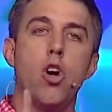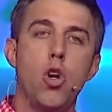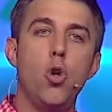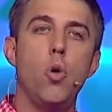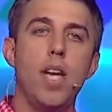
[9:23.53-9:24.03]

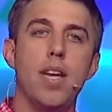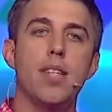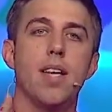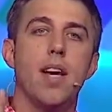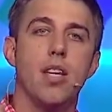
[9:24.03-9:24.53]
Who
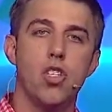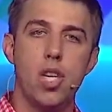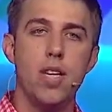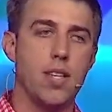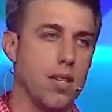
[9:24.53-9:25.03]
is
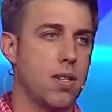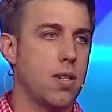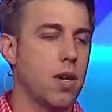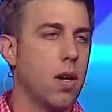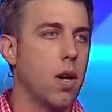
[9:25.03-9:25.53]

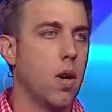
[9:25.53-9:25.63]
Jesus?